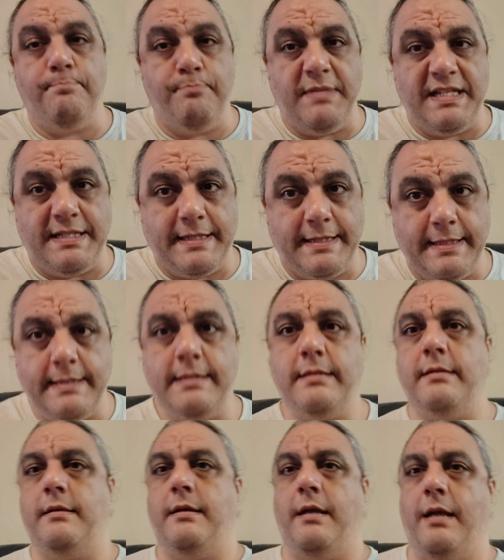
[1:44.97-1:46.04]

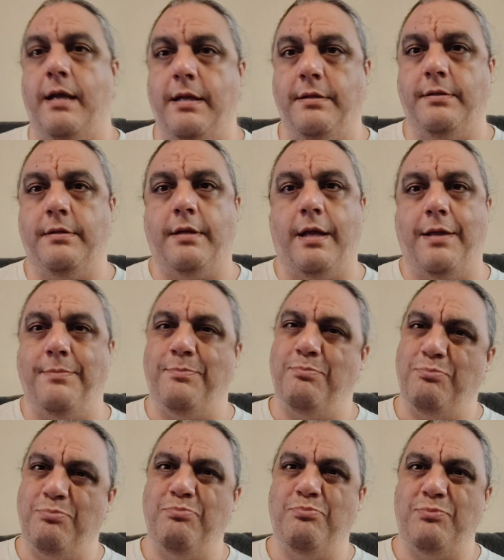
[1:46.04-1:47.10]
missus, and
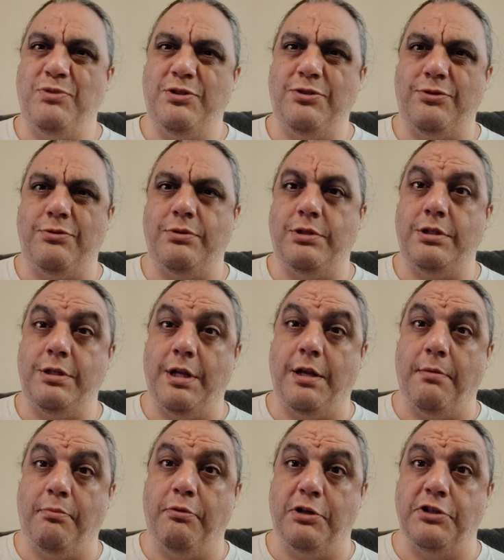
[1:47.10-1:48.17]
she
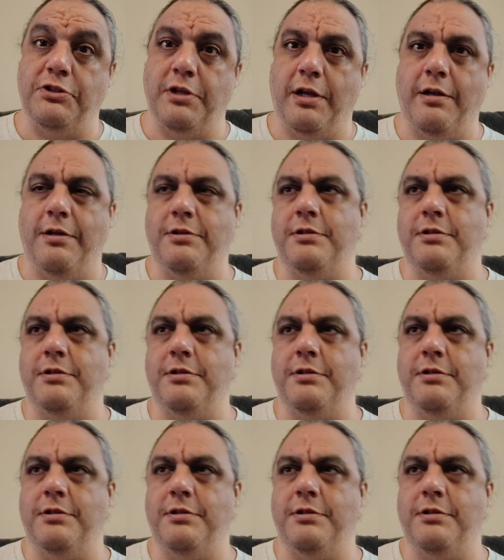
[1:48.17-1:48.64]
did appreciate it.